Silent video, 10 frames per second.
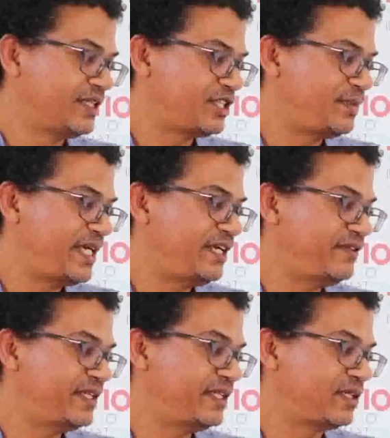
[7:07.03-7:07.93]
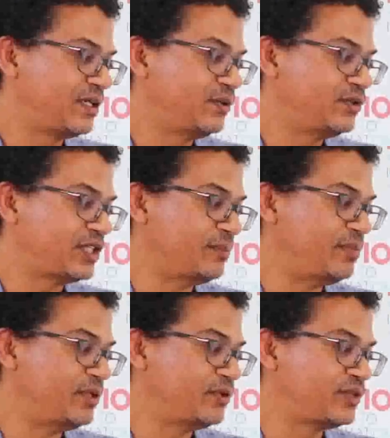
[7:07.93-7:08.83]
This behavior includes
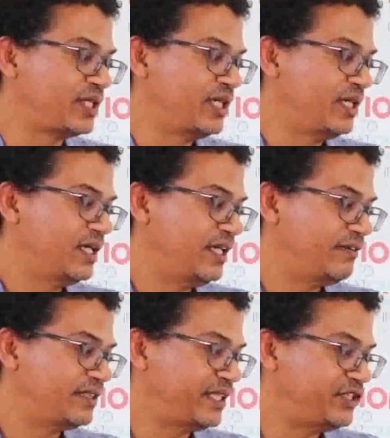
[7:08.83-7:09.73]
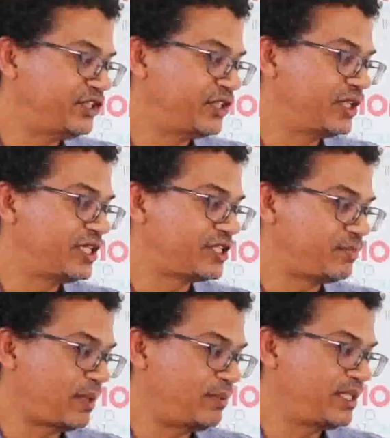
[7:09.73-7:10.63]
abuse leveled at
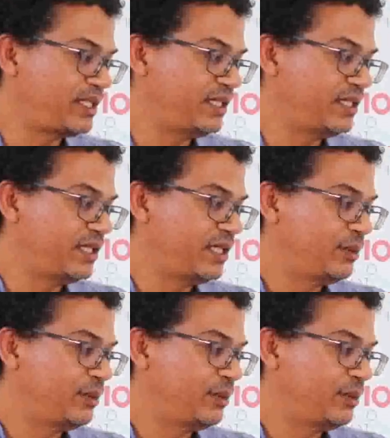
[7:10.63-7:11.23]
journalists publicly,